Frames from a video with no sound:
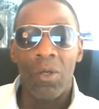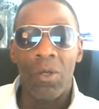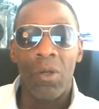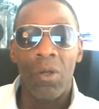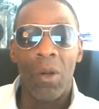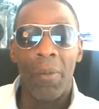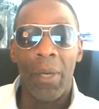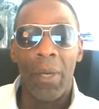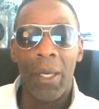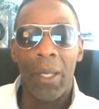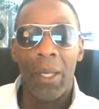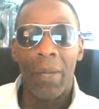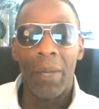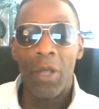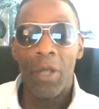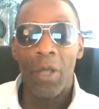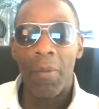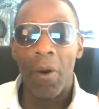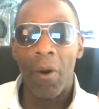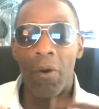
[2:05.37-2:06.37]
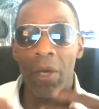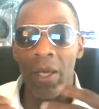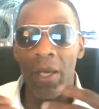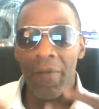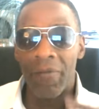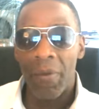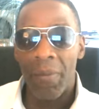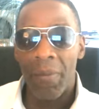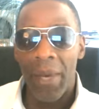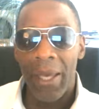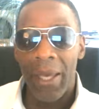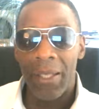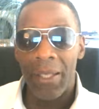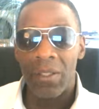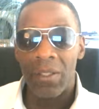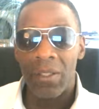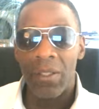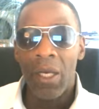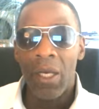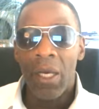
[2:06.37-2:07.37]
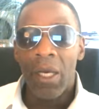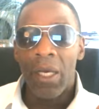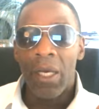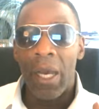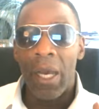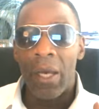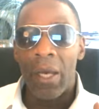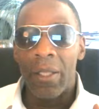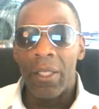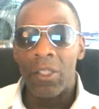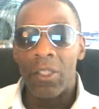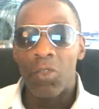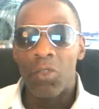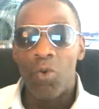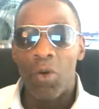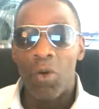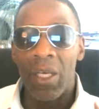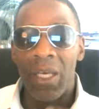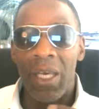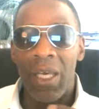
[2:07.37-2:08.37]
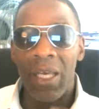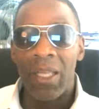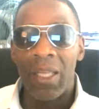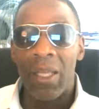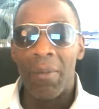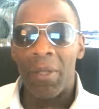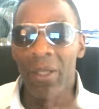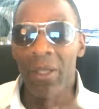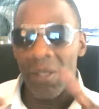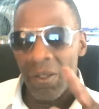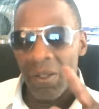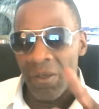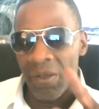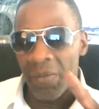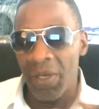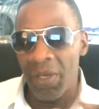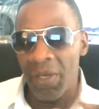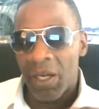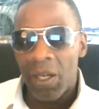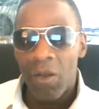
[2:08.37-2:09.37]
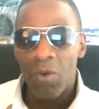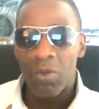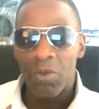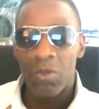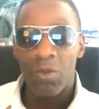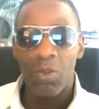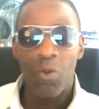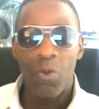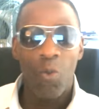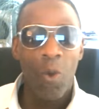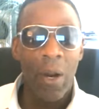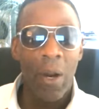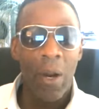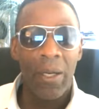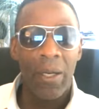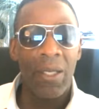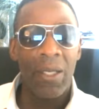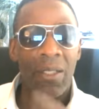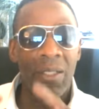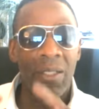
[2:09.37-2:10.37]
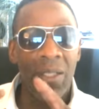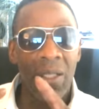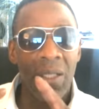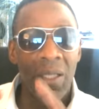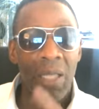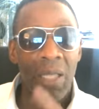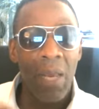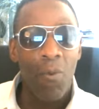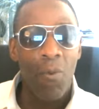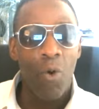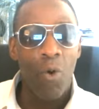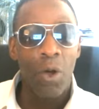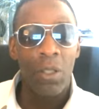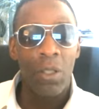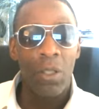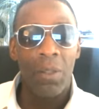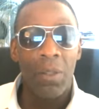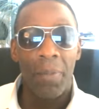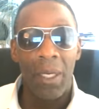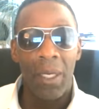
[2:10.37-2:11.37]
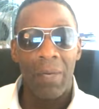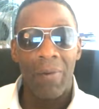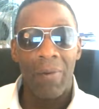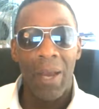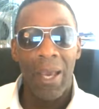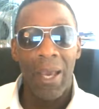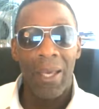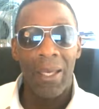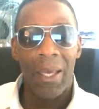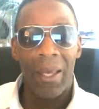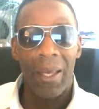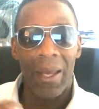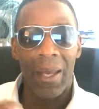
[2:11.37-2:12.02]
You know what I mean? I'm talking about information uh, that's going to get them a little bit closer to where it is they want to be, right?